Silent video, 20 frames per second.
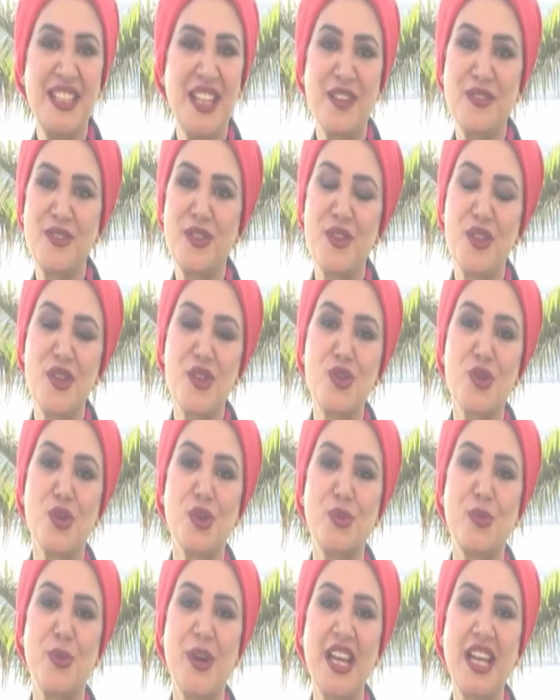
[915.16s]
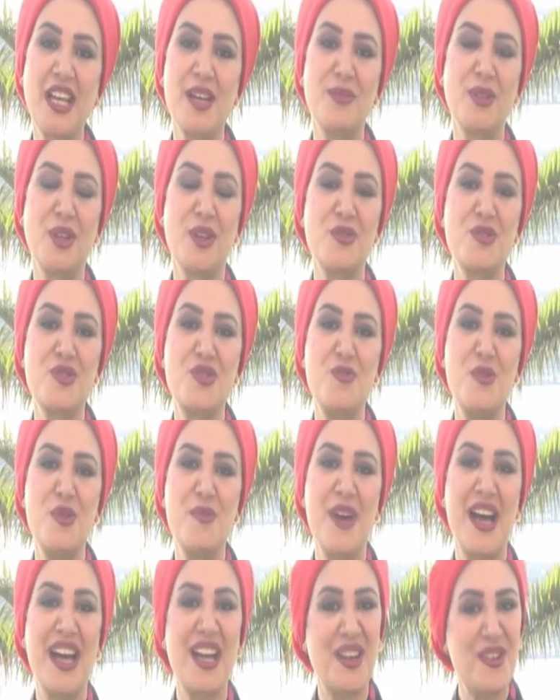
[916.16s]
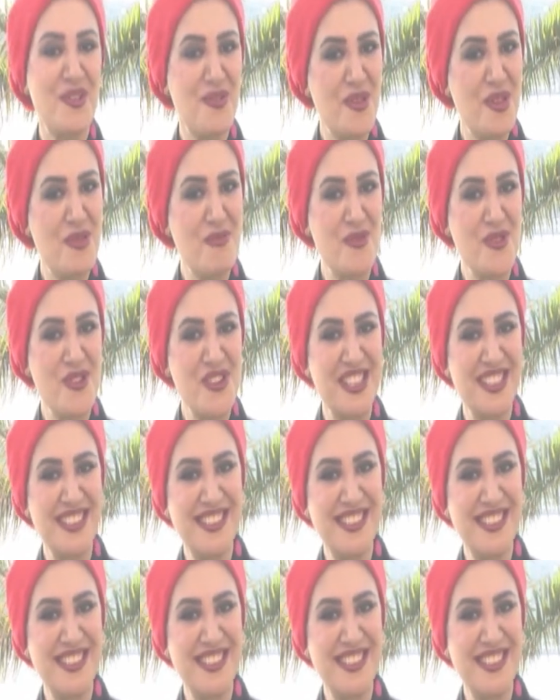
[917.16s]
after the short break, I'm going to be back with more.